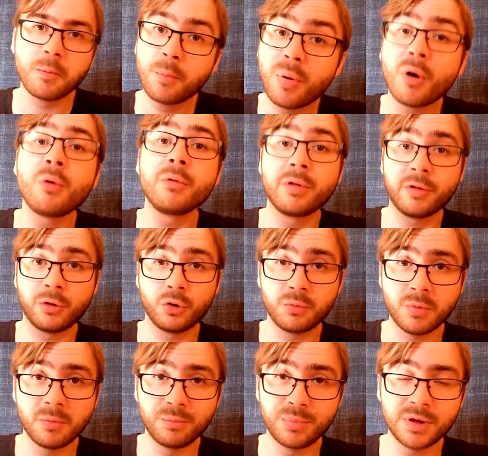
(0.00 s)

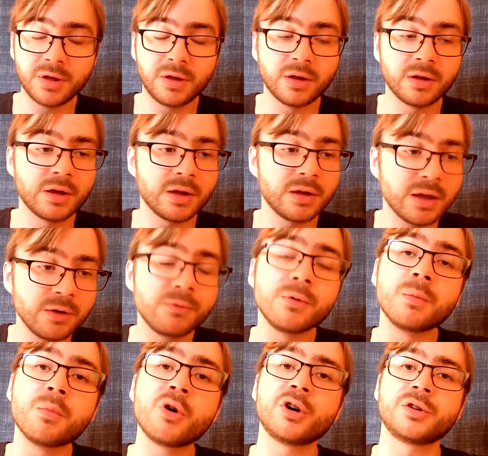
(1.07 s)
Post-human being, if
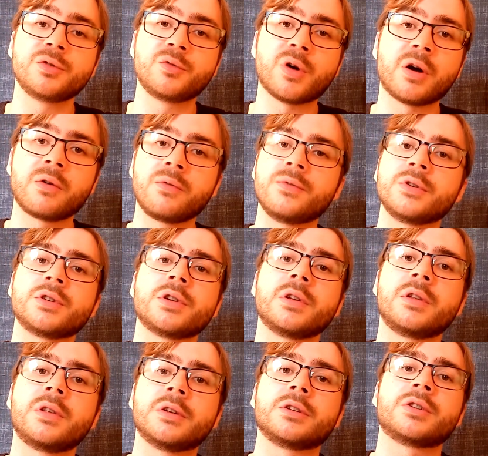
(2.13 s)
we merge with artificial
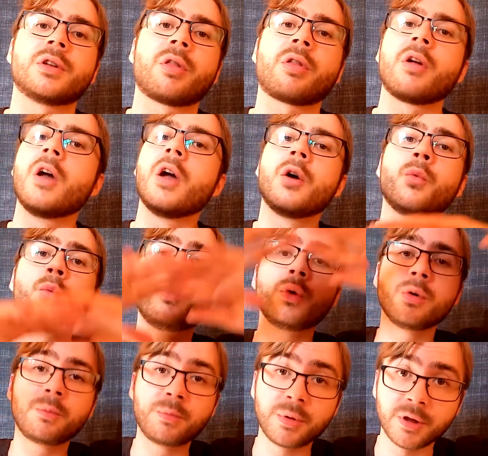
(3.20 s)
intelligence,
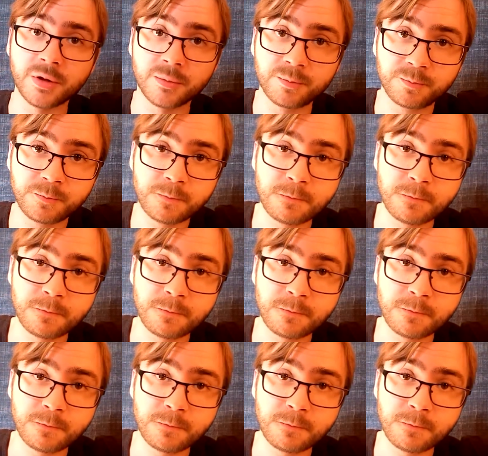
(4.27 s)
would be